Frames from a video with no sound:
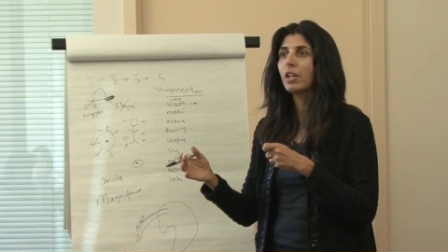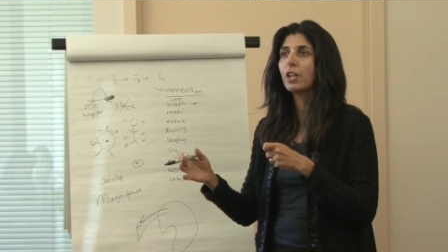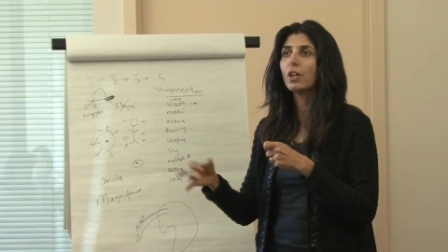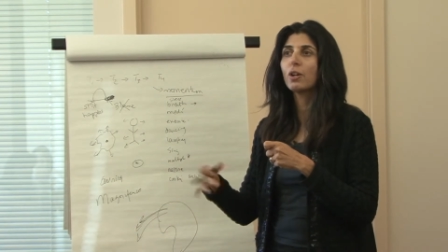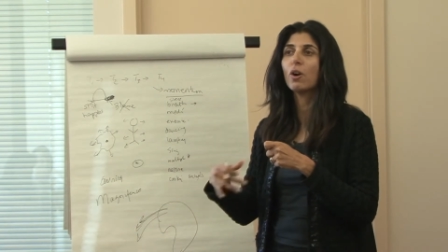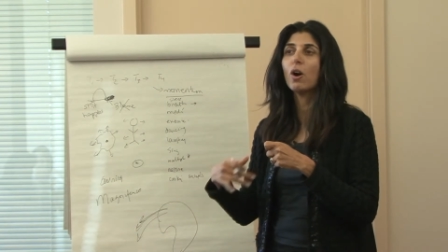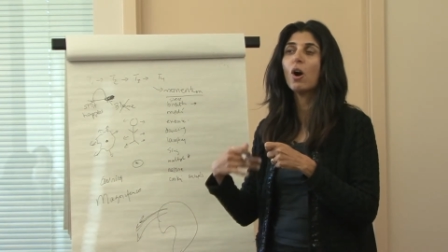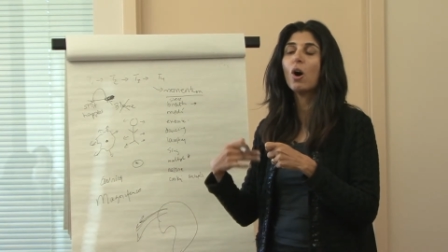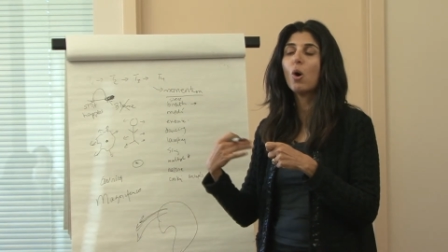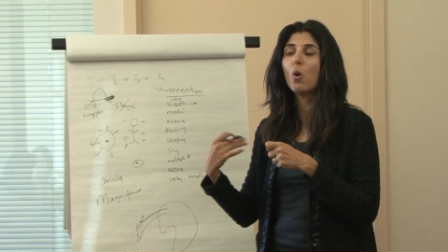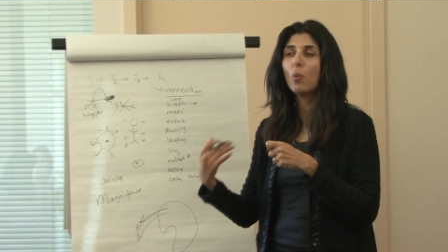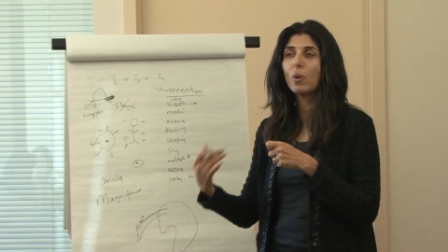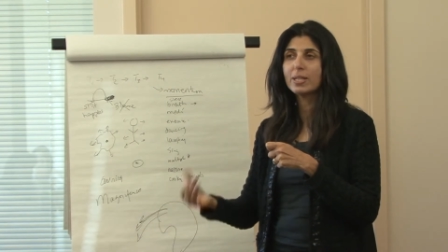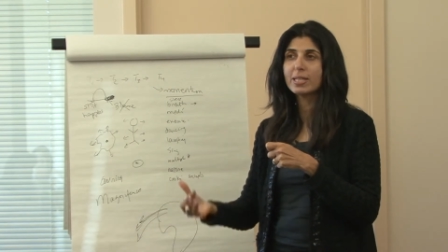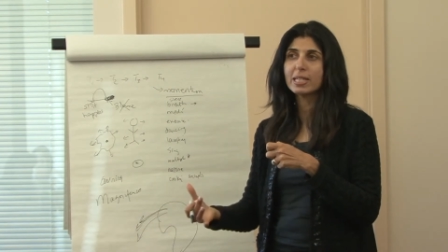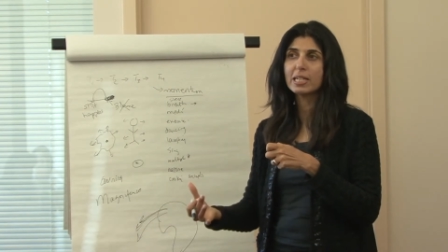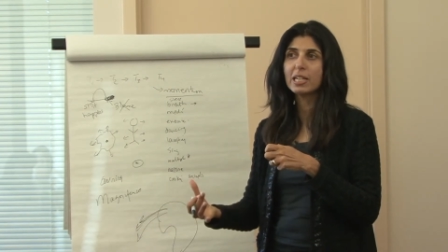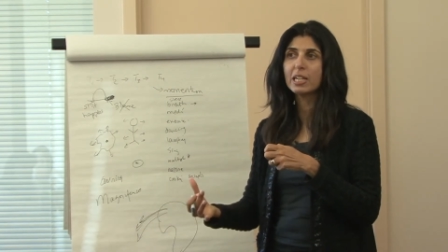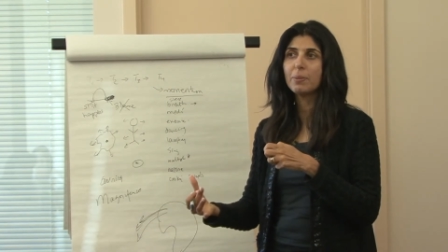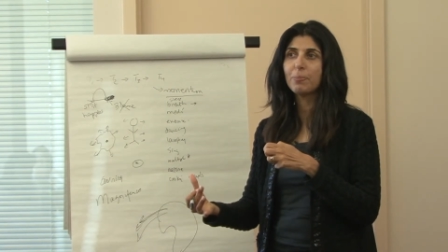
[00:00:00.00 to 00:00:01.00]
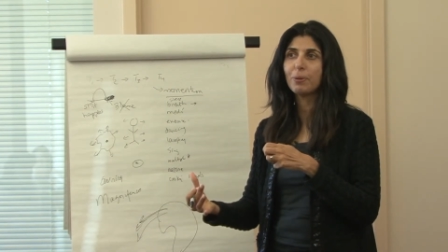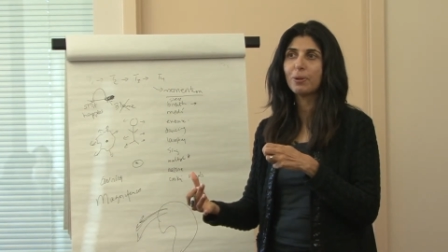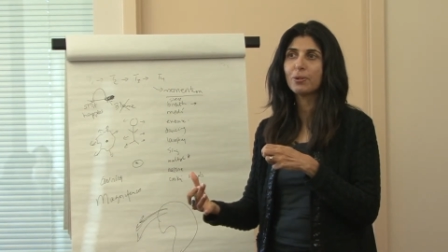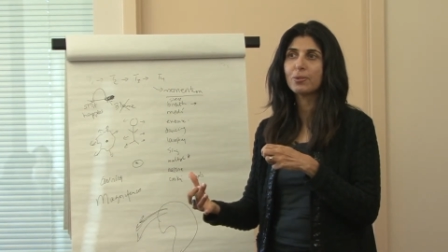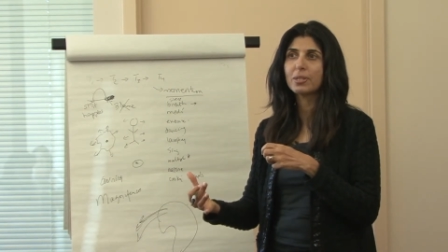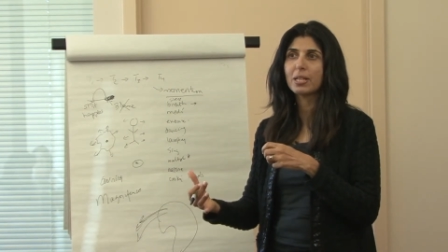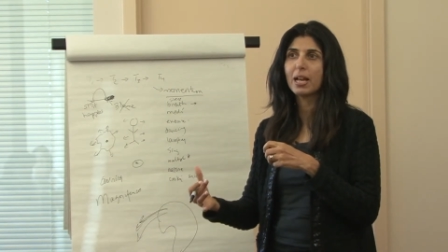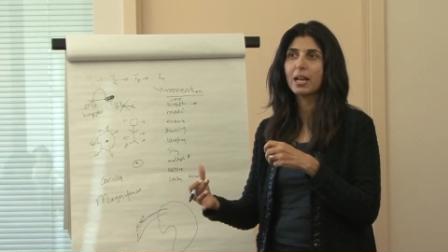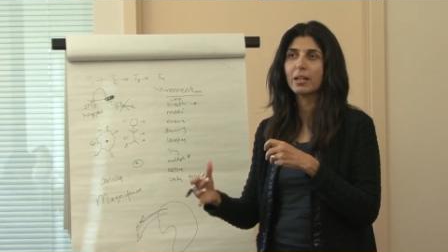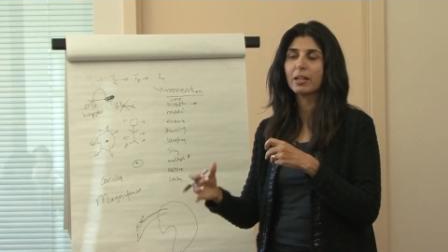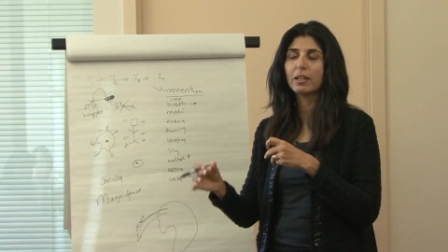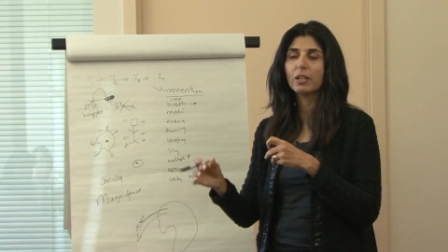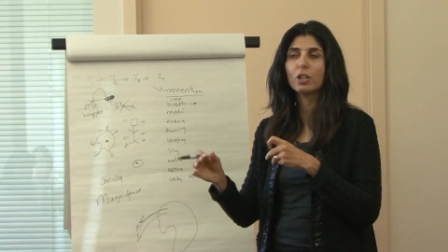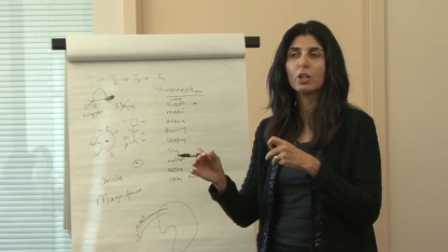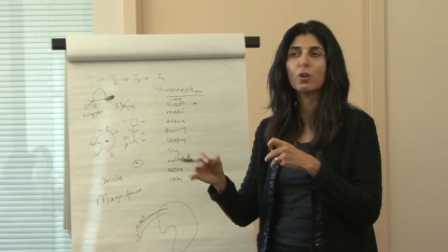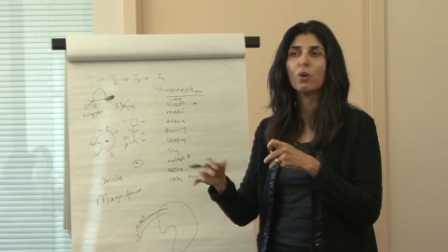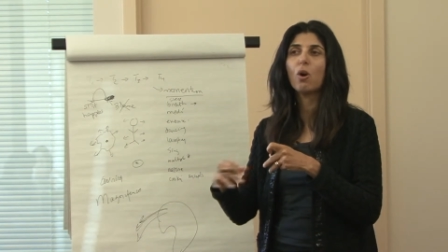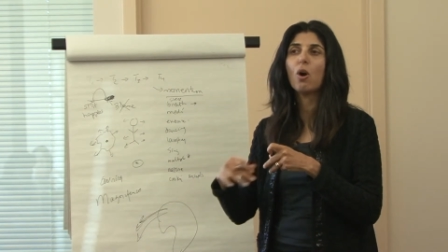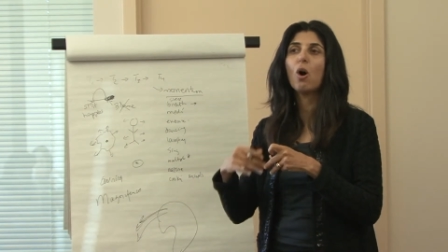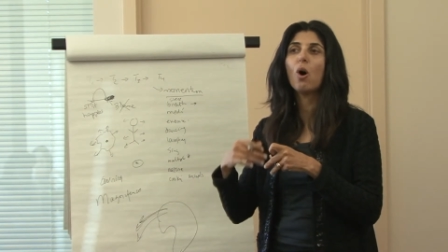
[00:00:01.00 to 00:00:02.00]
you're always going to need Prozac, you're